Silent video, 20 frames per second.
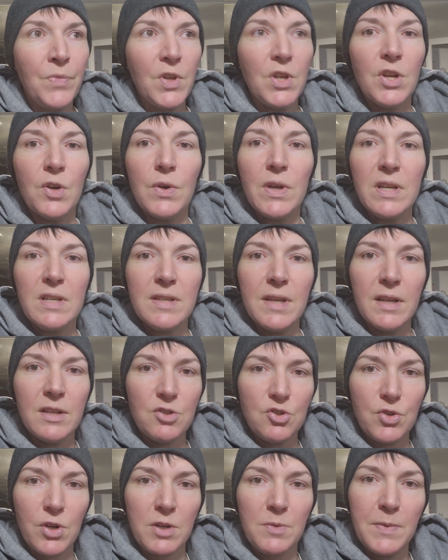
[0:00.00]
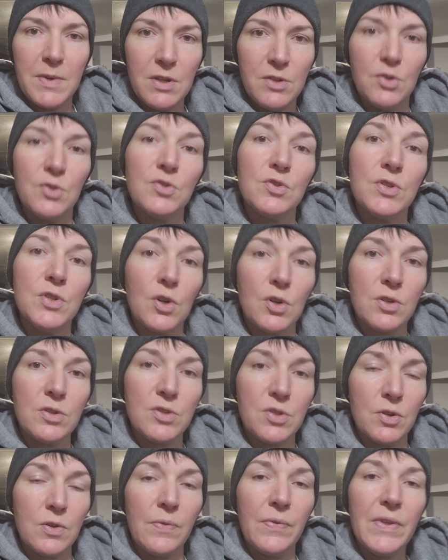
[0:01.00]
you know, he'd instruct me to do
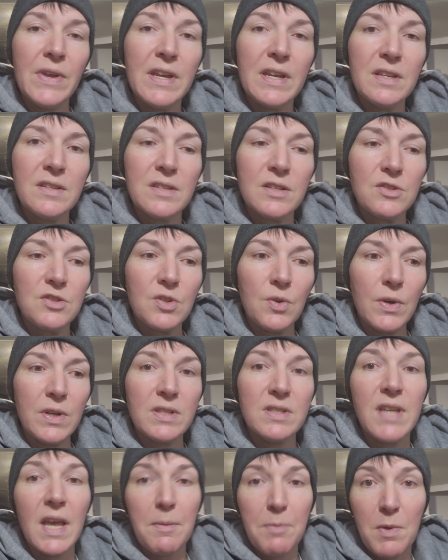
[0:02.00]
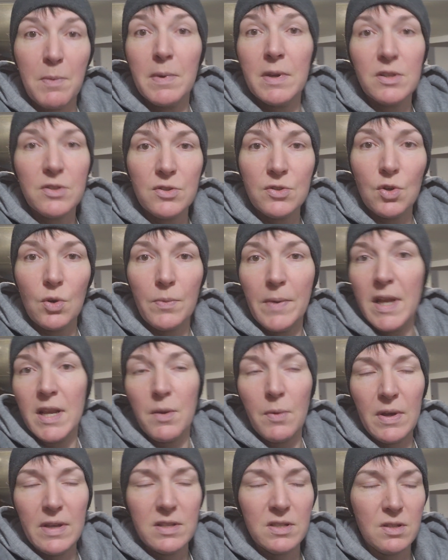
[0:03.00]
certain things, and so it'd take me a minute to do them
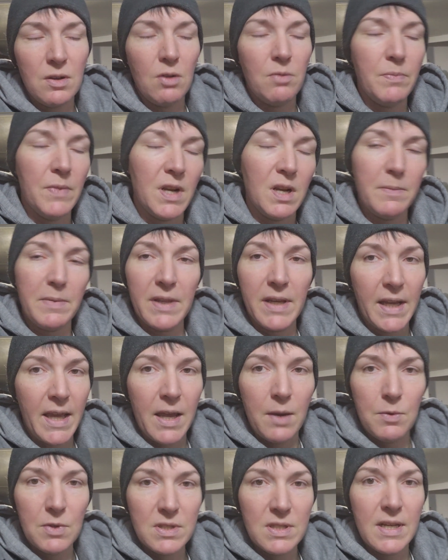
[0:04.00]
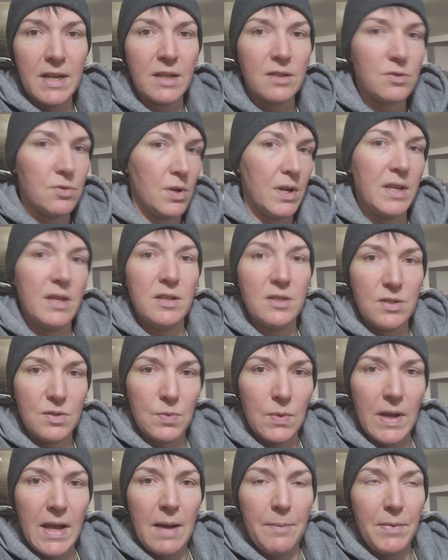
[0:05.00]
anyway. So then I'd be like, hey, what's next? Or hey, this is
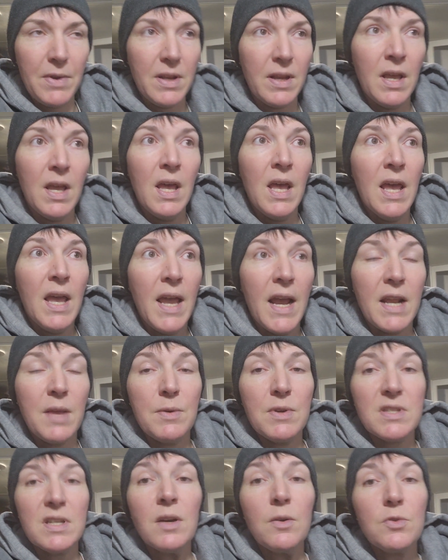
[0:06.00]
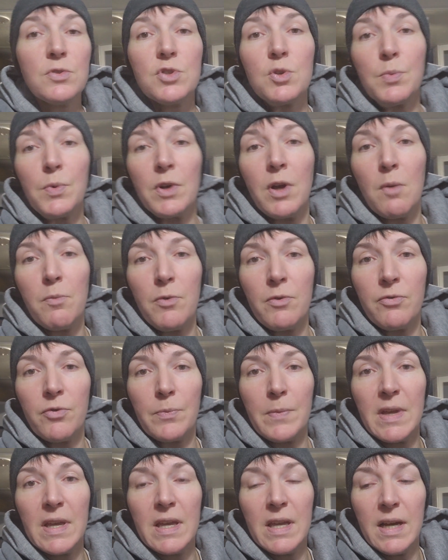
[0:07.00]
what happened. Anyways, that was super helpful
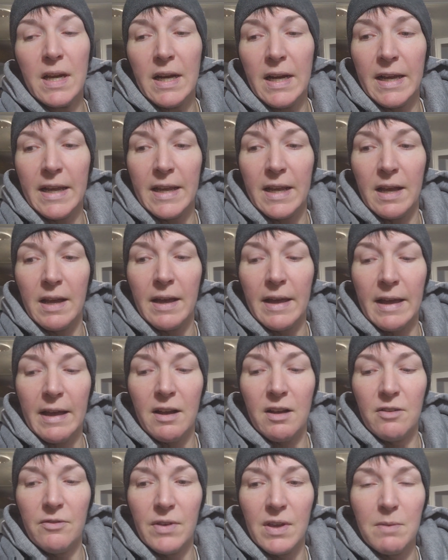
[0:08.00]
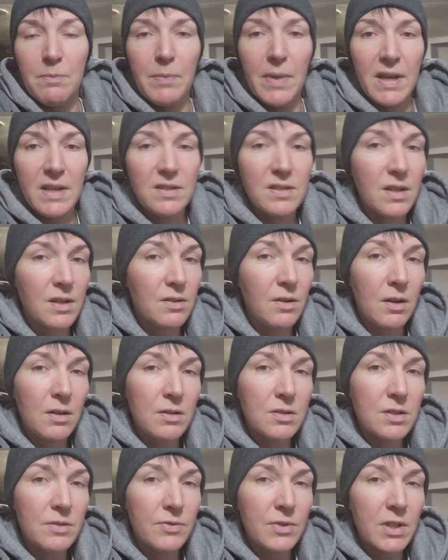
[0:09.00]
for me. I have a basic
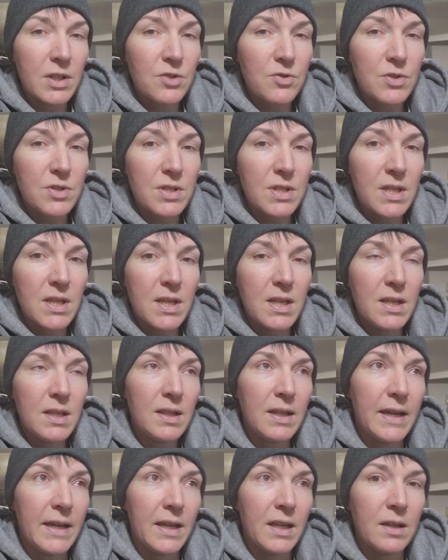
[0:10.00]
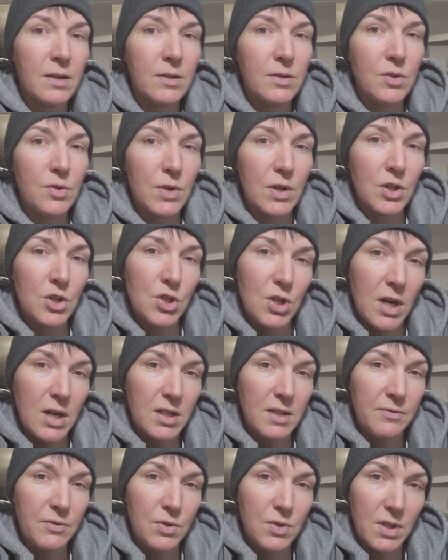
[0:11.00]
knowledge of electricity, like you get
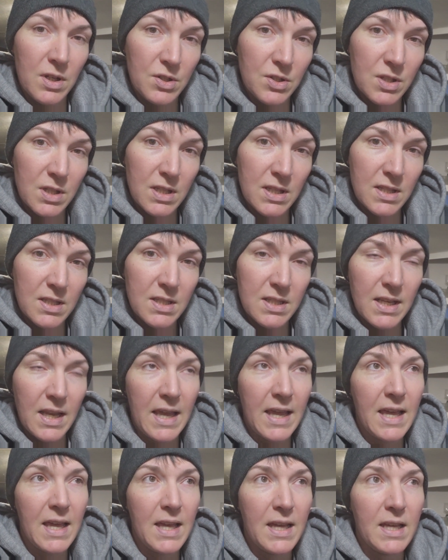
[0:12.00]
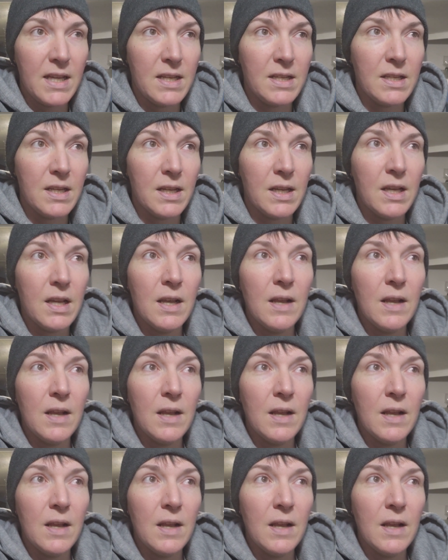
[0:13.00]
shocked if you touch this, and